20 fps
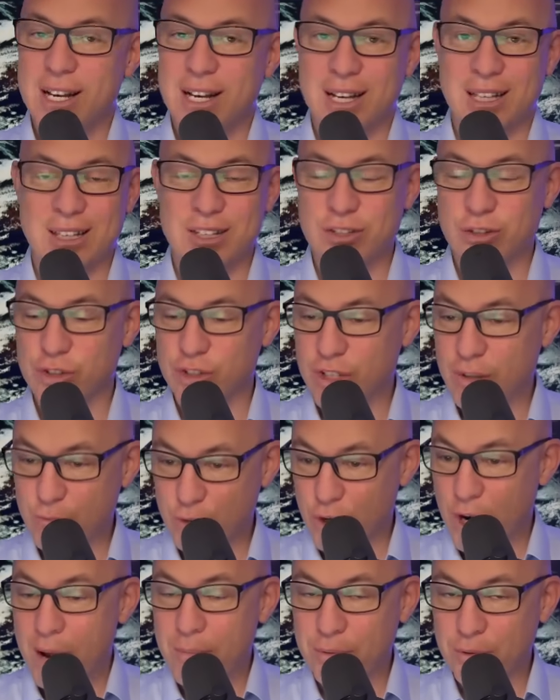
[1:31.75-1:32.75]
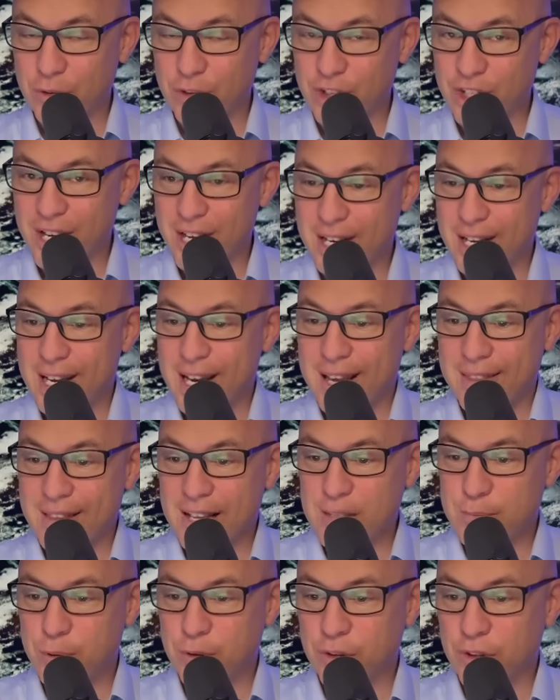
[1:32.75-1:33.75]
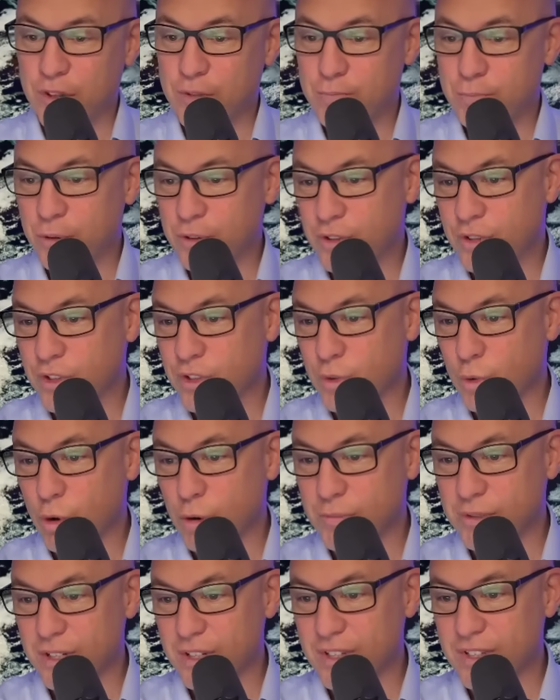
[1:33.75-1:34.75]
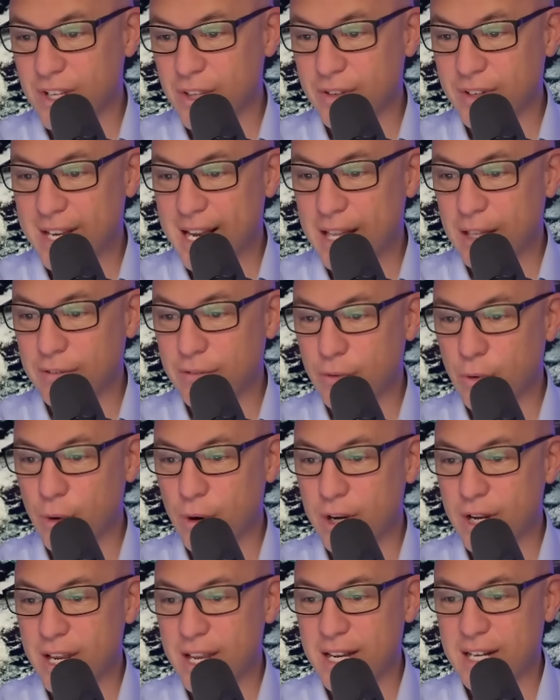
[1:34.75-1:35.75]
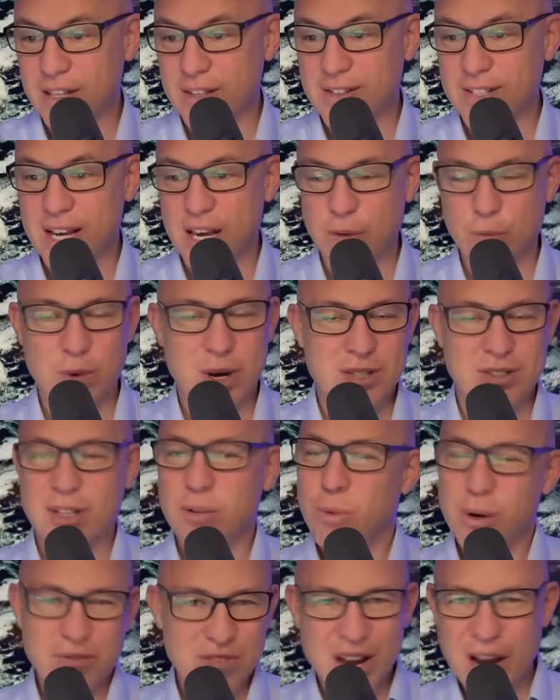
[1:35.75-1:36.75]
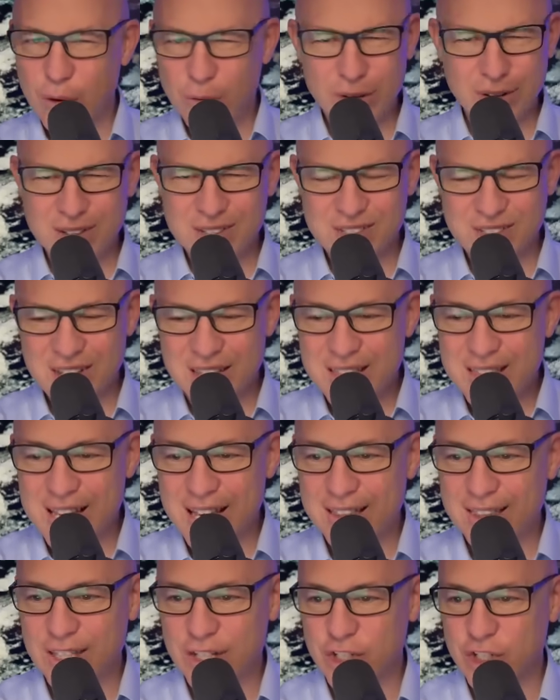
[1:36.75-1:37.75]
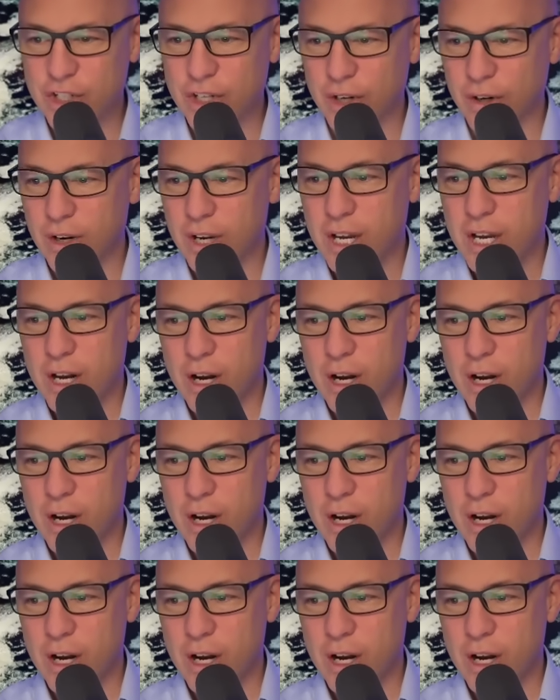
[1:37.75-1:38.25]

at least your subtropical jet, that put puts the storms into Southern California, into the Southwest, and we've not really seen that this year.